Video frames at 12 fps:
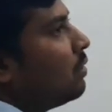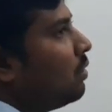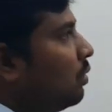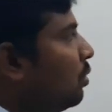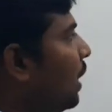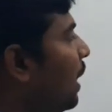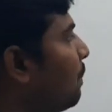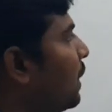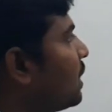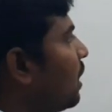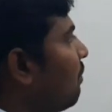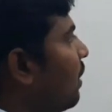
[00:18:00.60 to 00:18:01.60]
do a
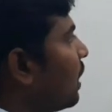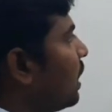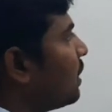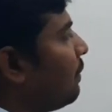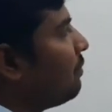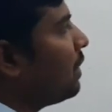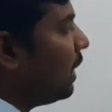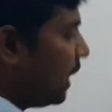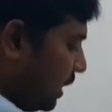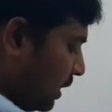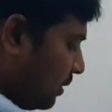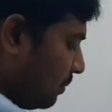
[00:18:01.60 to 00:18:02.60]
piece of work is 15
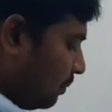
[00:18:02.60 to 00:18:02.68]
days.